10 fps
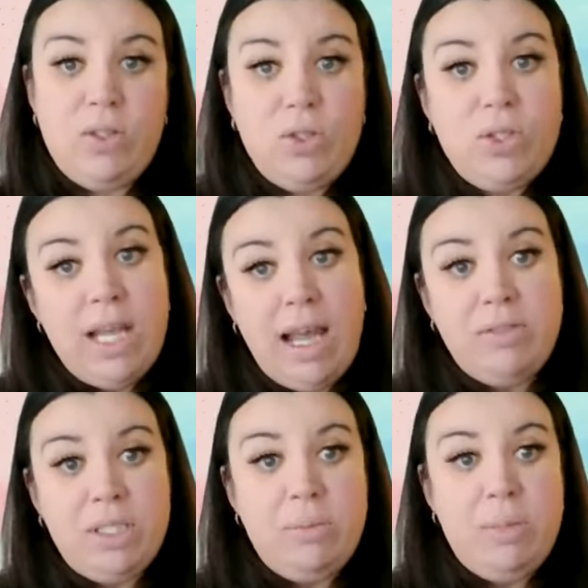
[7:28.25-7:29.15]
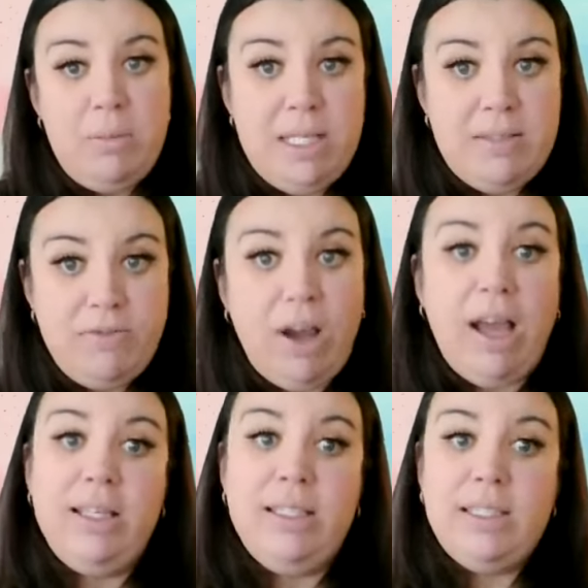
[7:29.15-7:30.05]
You'll just have to maybe
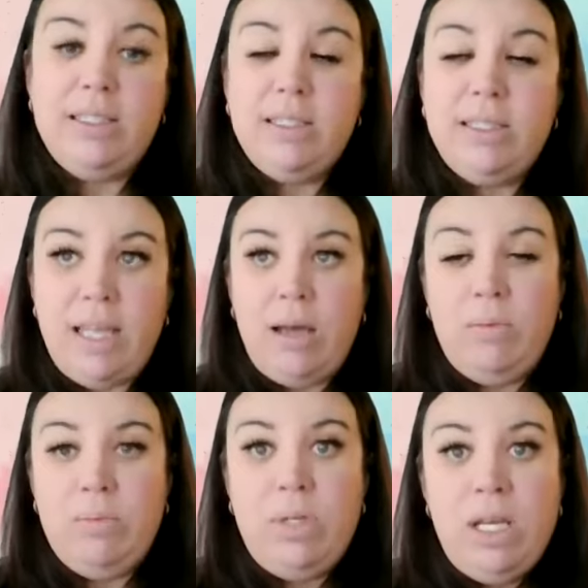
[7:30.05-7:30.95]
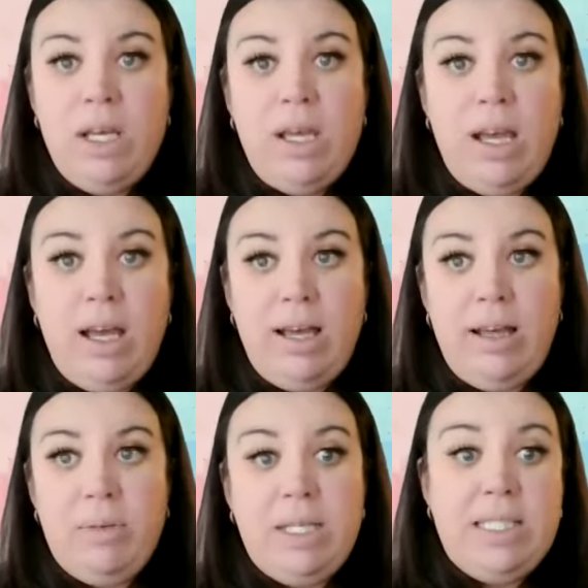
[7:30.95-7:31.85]
find them
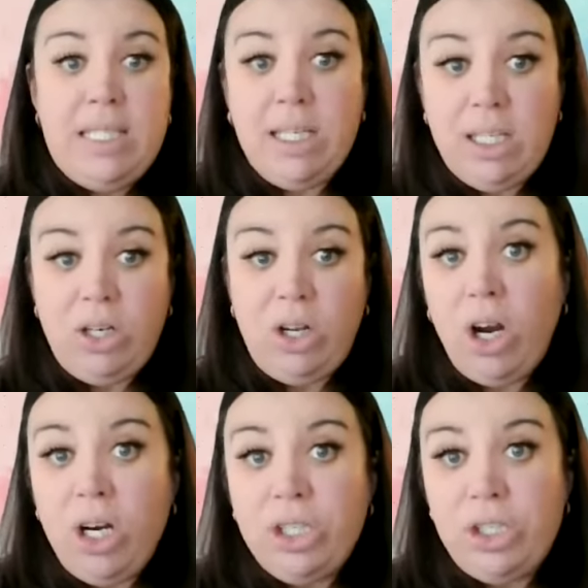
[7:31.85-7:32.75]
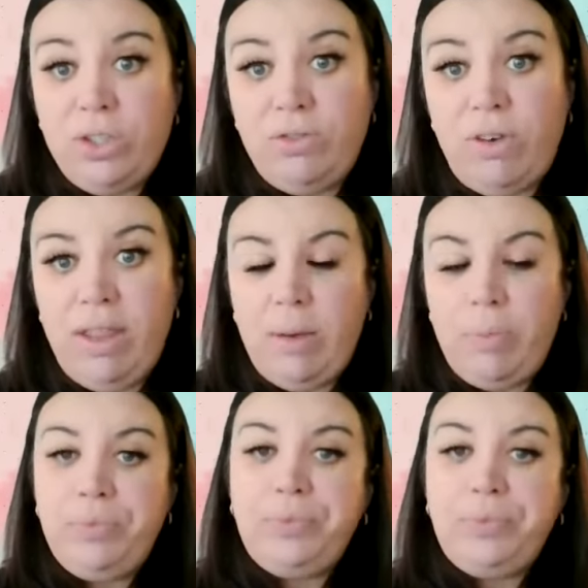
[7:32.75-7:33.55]
and dig a little harder to find them.